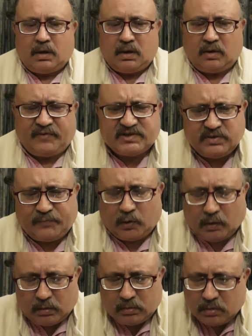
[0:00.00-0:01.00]
Now, first of
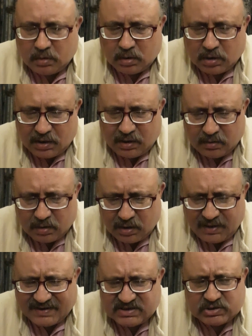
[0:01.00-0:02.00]
all,
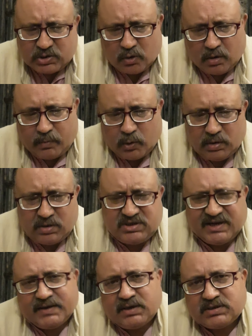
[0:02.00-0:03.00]
let's talk about
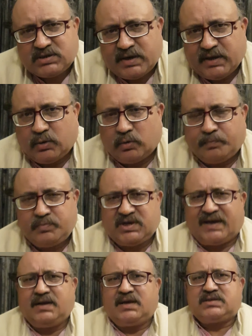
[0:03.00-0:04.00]
China Study Group.
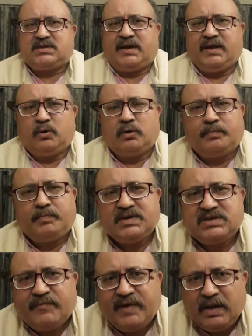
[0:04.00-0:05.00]
China Study Group
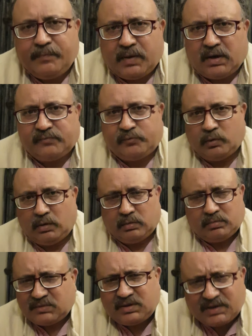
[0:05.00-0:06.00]
is a very powerful
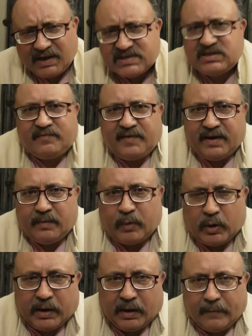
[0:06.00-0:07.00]
classified
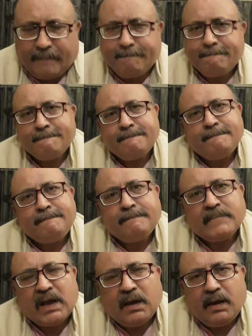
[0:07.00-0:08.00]
body.
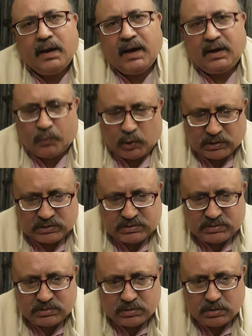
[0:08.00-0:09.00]
It
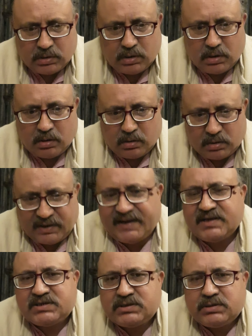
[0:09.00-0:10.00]
was
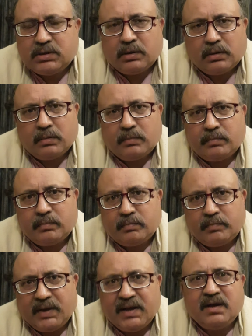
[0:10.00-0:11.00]
raised
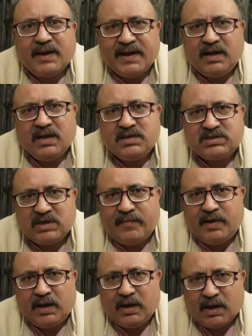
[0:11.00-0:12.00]
in
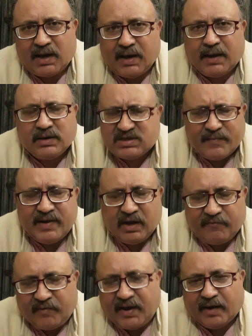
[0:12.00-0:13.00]

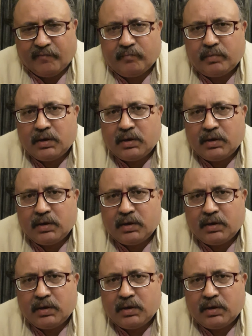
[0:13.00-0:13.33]
1975